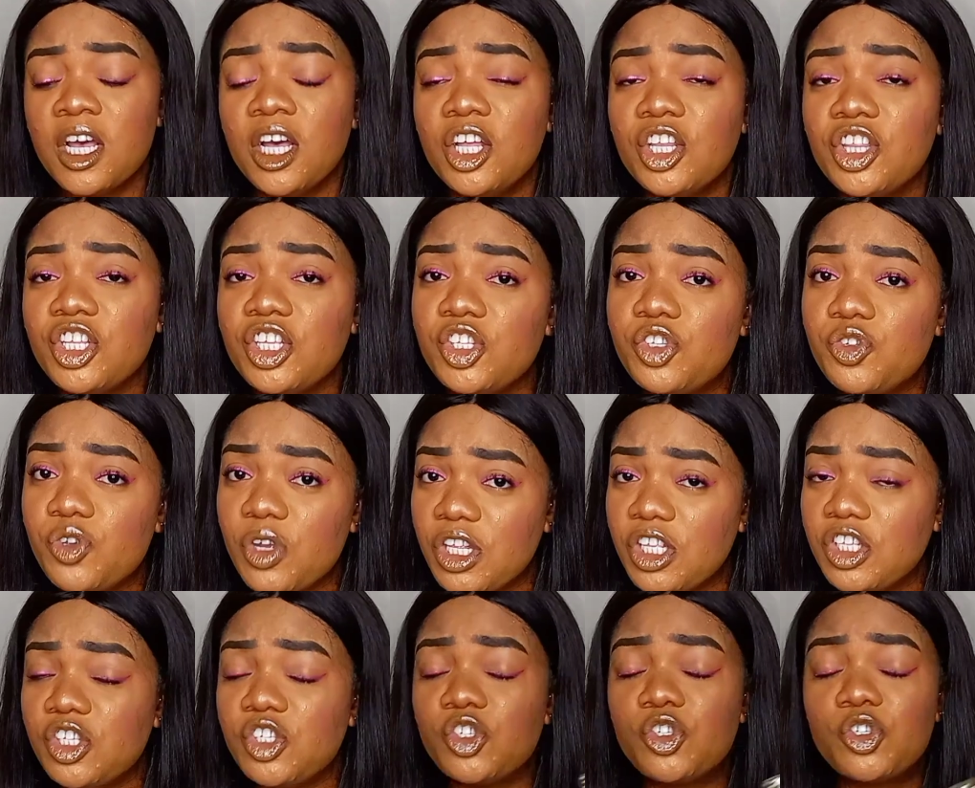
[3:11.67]
This
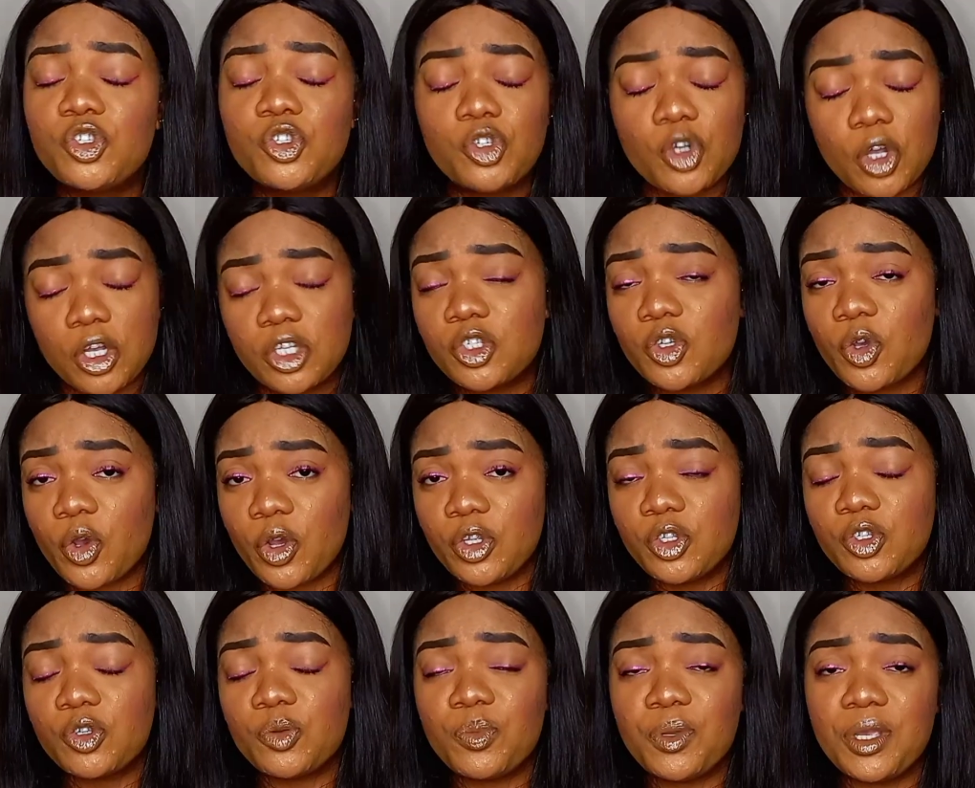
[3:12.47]
training is just
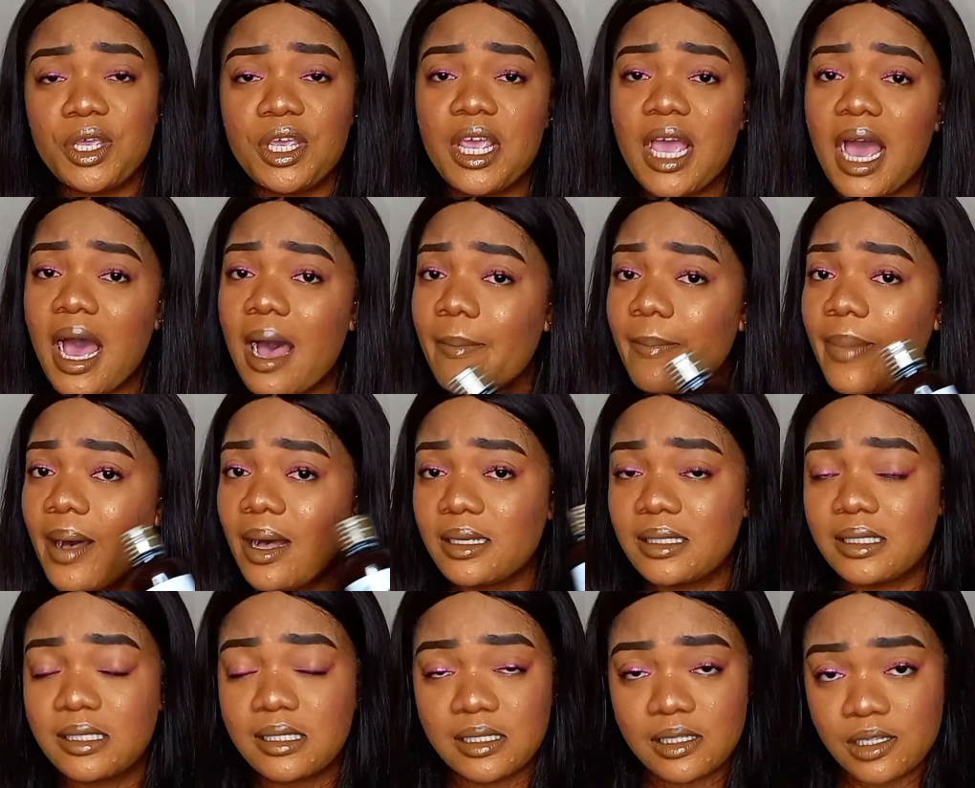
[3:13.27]
going to be
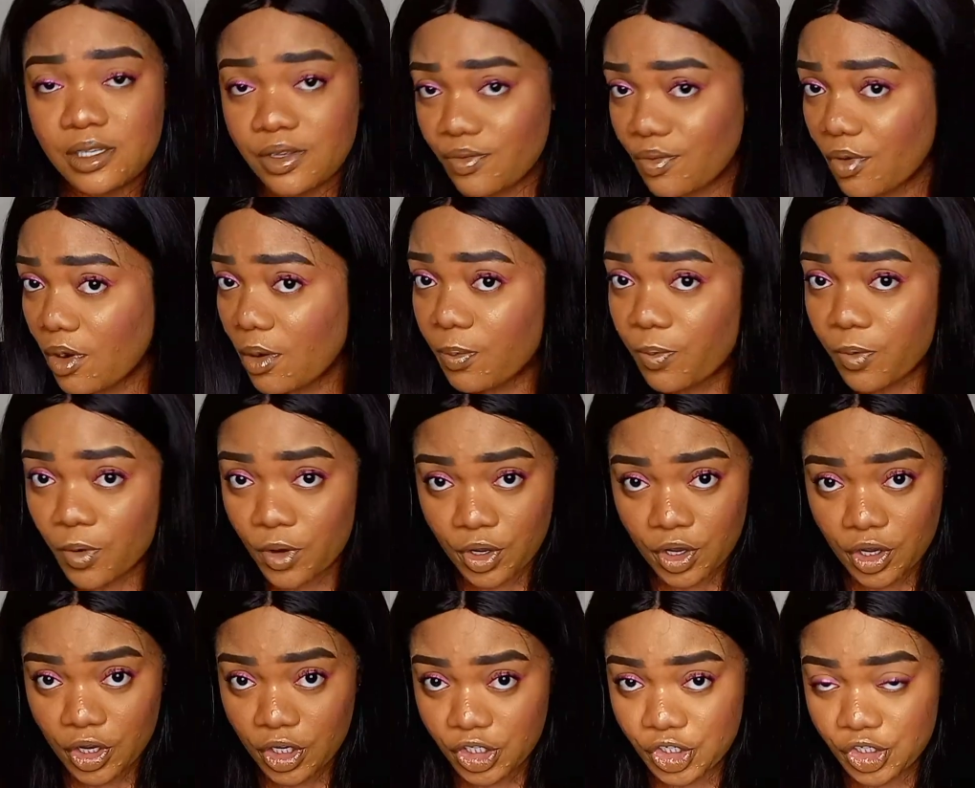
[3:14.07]
about syrup
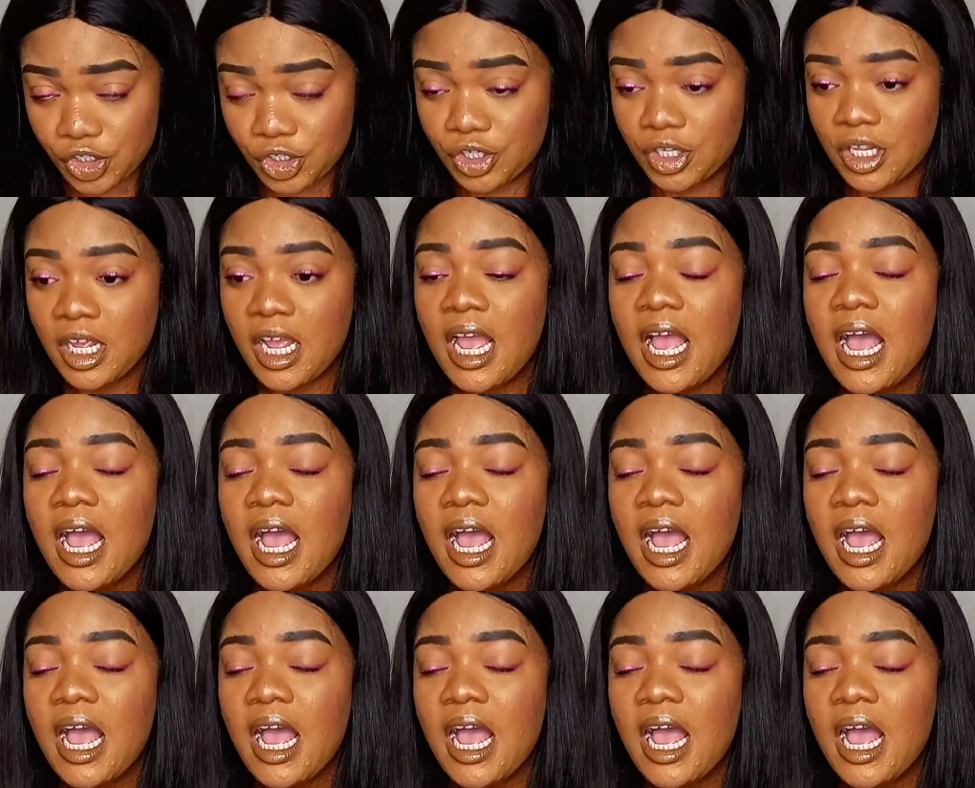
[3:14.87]
production.